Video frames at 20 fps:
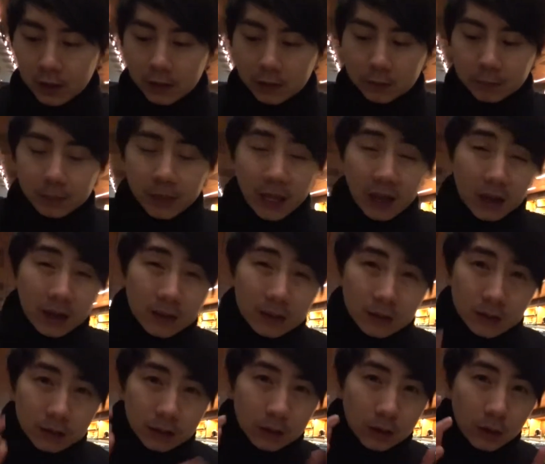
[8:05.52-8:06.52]
But yeah,
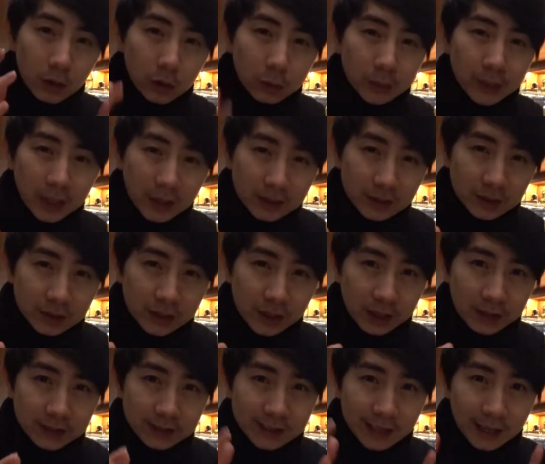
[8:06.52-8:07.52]
I hope you guys are
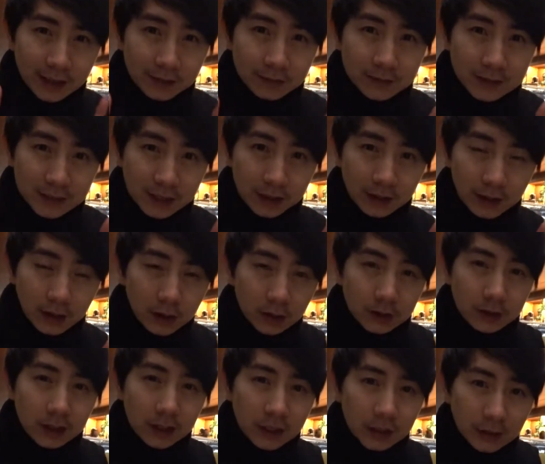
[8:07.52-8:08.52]
staying safe, staying
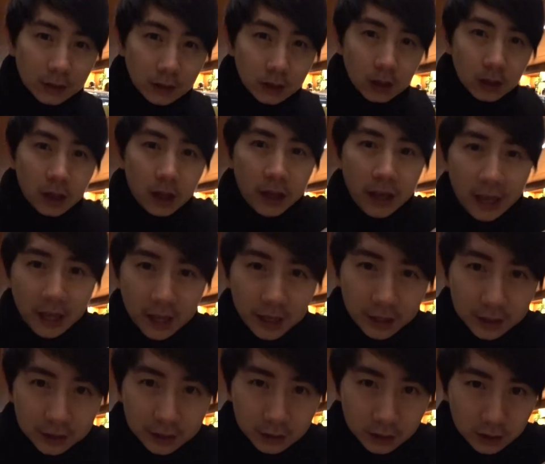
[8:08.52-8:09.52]
healthy, and